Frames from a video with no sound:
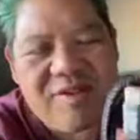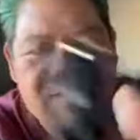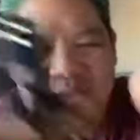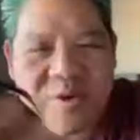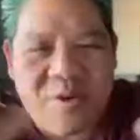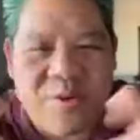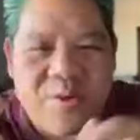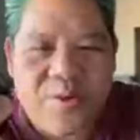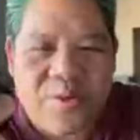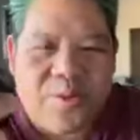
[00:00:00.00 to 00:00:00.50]

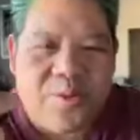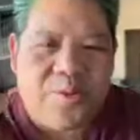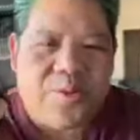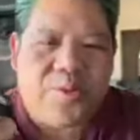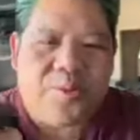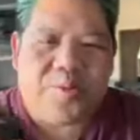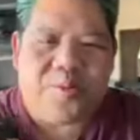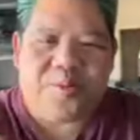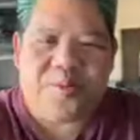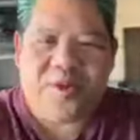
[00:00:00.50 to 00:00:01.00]
So
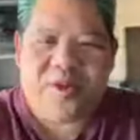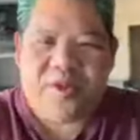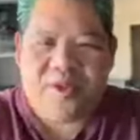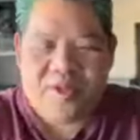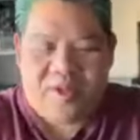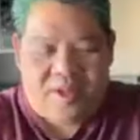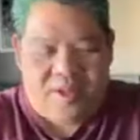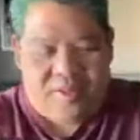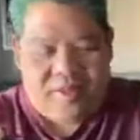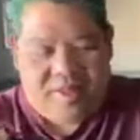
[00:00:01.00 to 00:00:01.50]

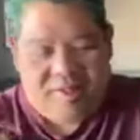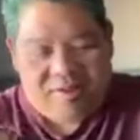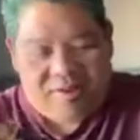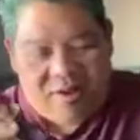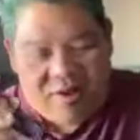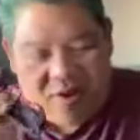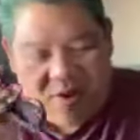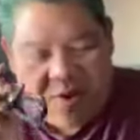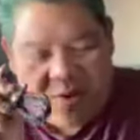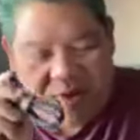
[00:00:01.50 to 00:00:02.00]
that's
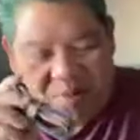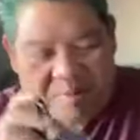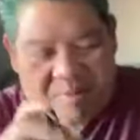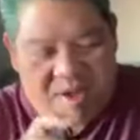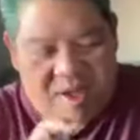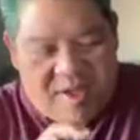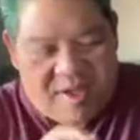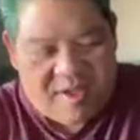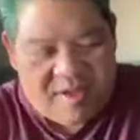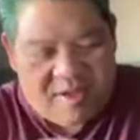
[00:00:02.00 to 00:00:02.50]
going to go with
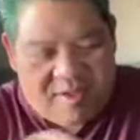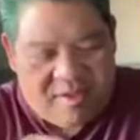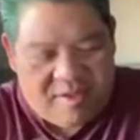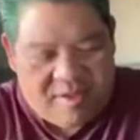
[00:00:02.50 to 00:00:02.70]
my